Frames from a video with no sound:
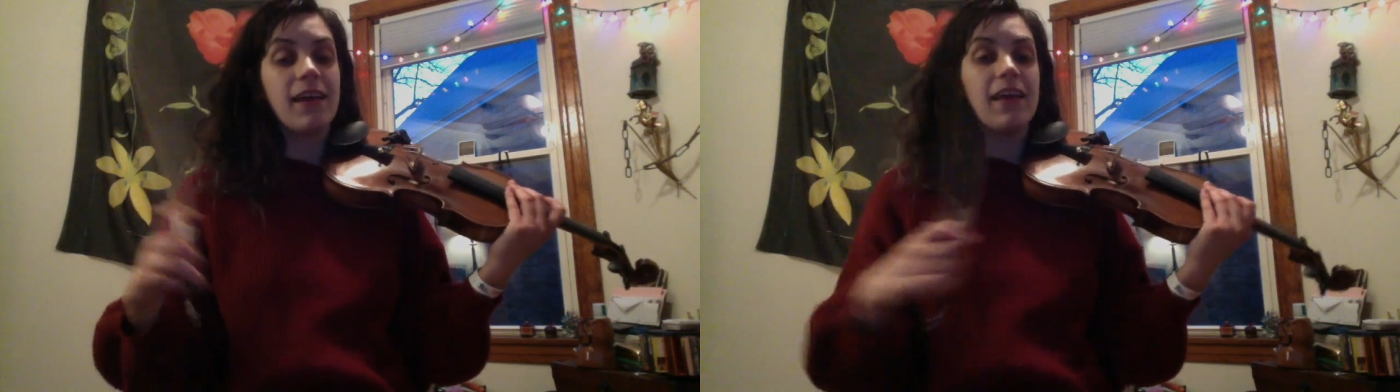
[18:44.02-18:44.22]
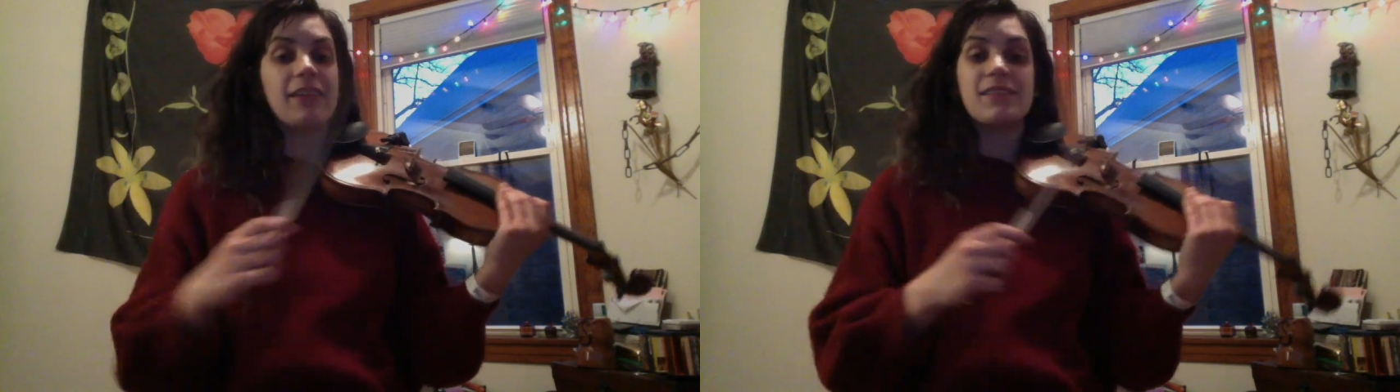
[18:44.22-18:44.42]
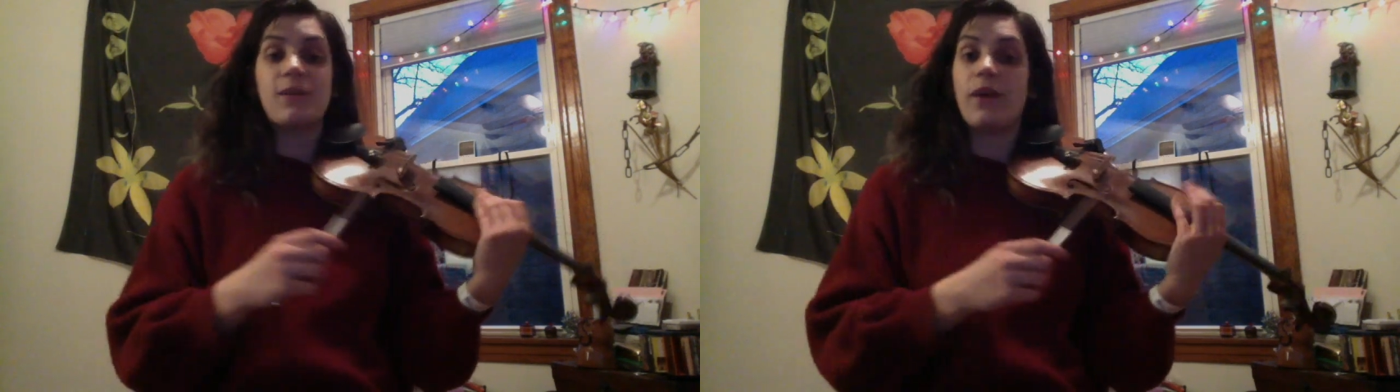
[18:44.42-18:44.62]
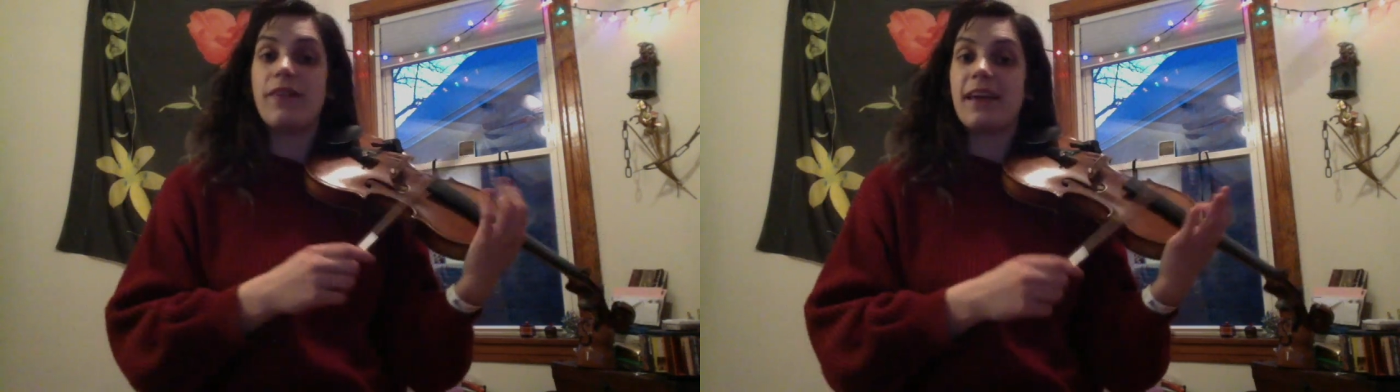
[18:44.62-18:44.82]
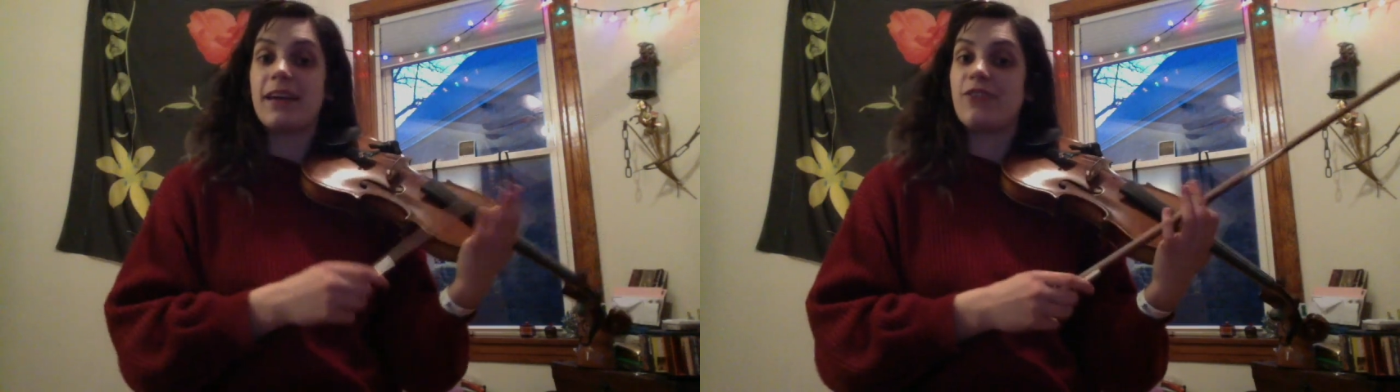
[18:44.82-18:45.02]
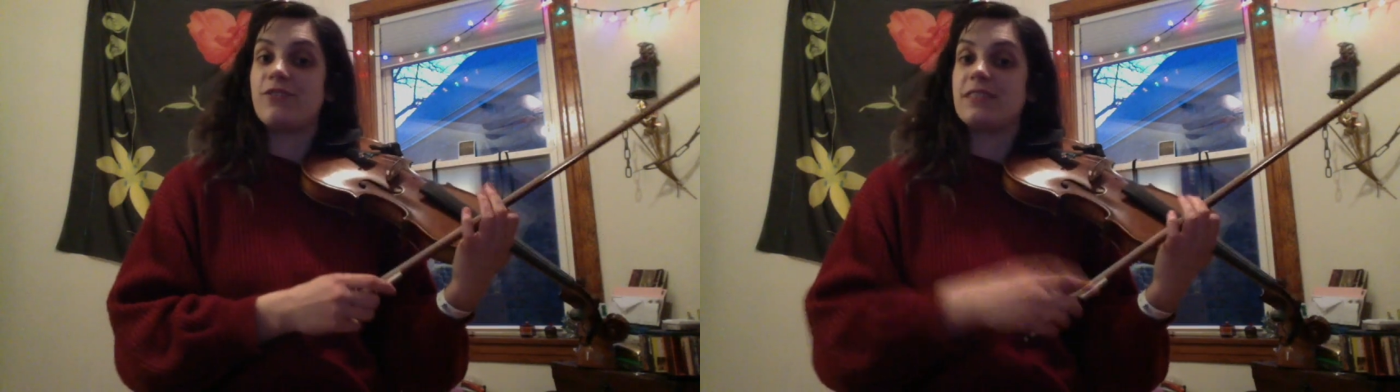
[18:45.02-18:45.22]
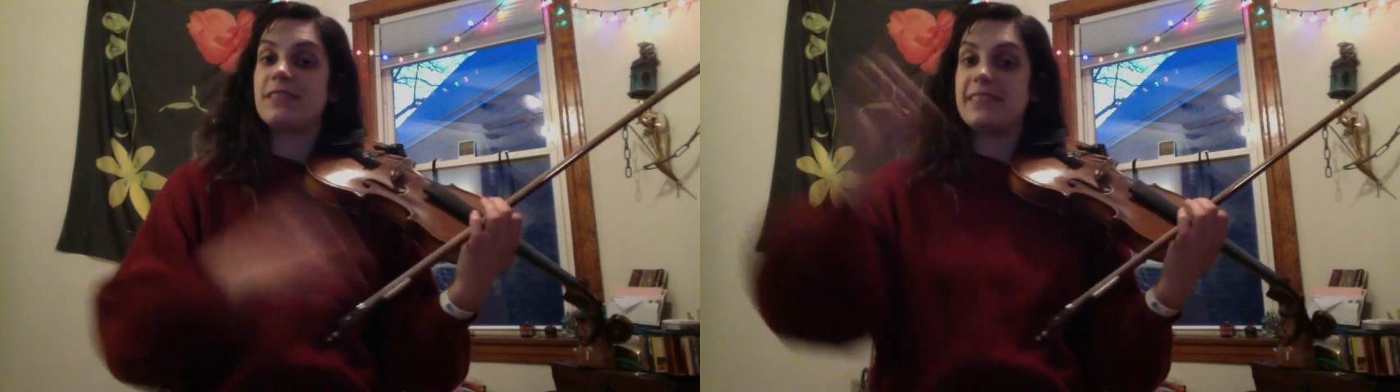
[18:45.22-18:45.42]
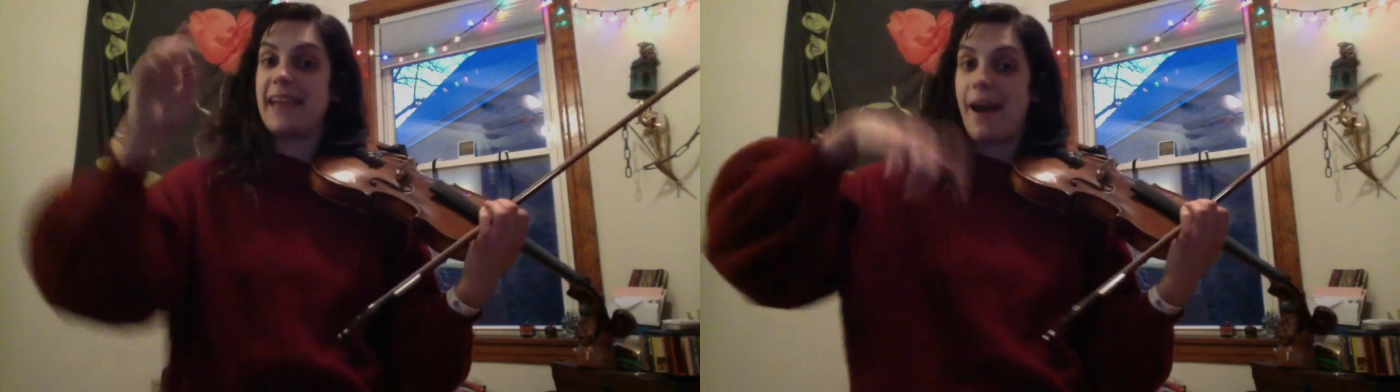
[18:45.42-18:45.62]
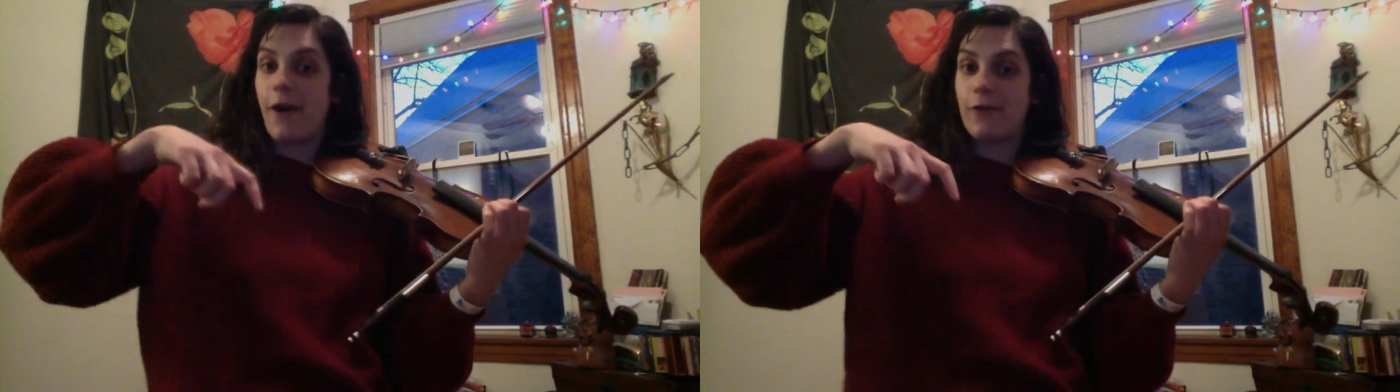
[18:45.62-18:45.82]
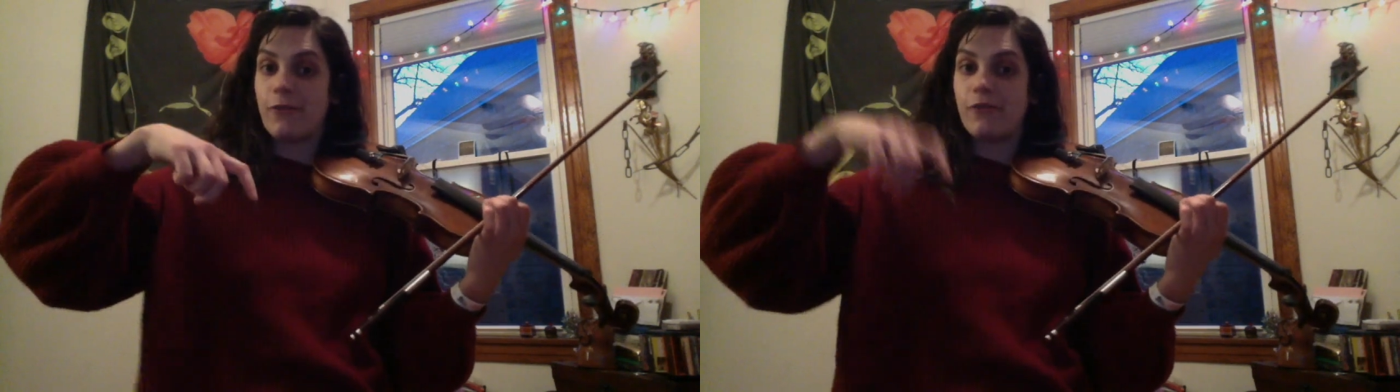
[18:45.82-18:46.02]
It's the one that goes
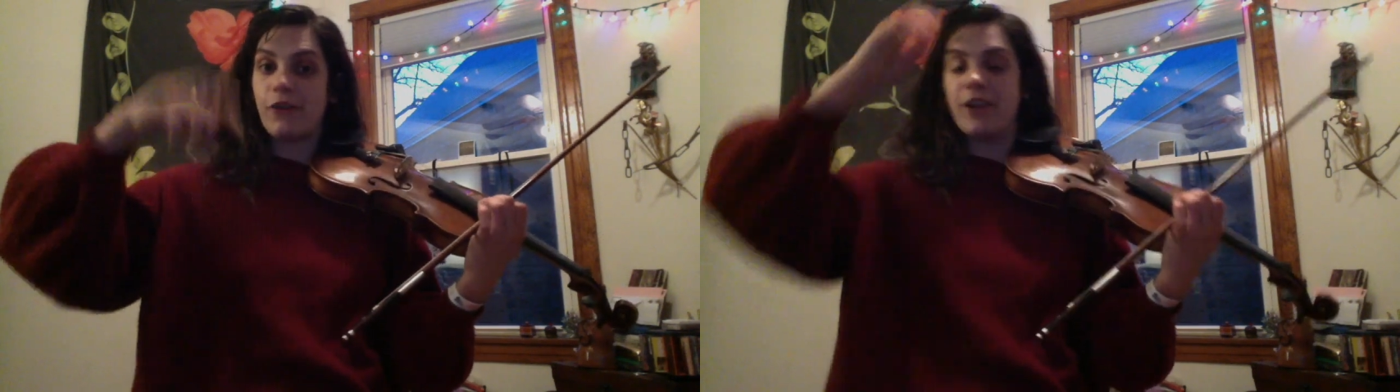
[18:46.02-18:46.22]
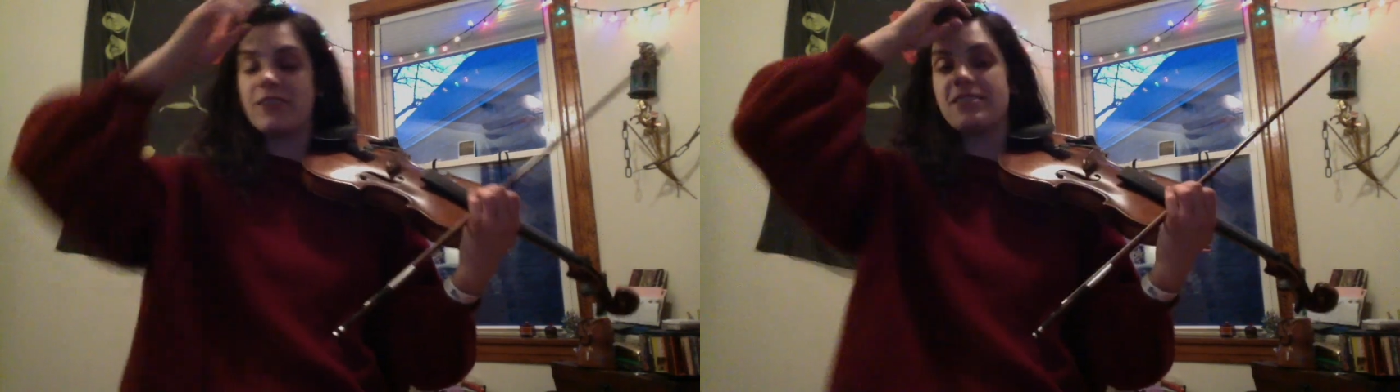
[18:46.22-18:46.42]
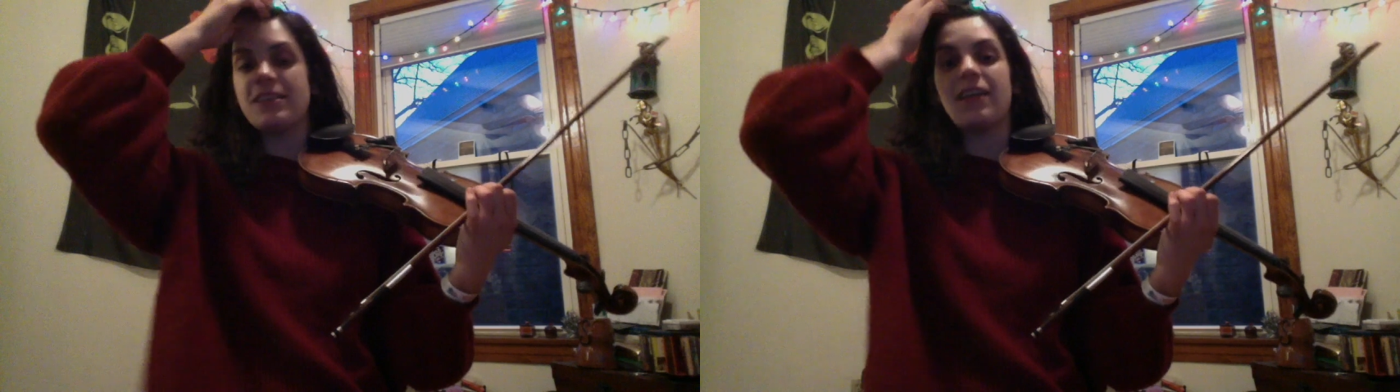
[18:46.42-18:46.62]
down first.